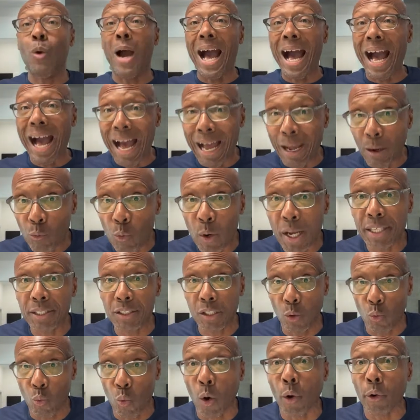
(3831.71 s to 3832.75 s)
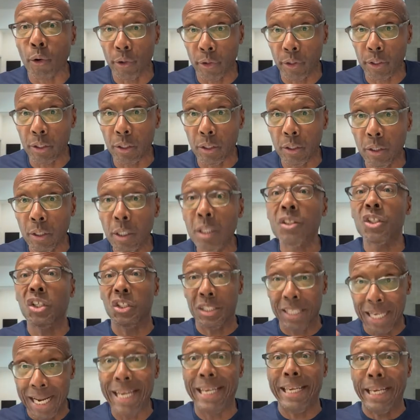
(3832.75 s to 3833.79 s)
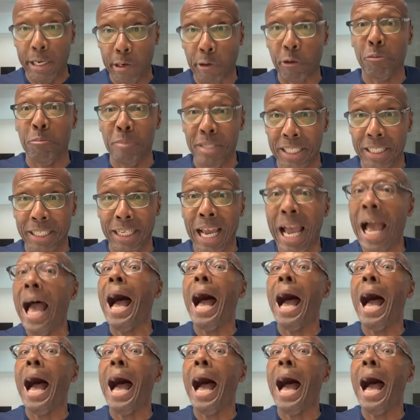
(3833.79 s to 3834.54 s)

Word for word: I went to work to take care of me.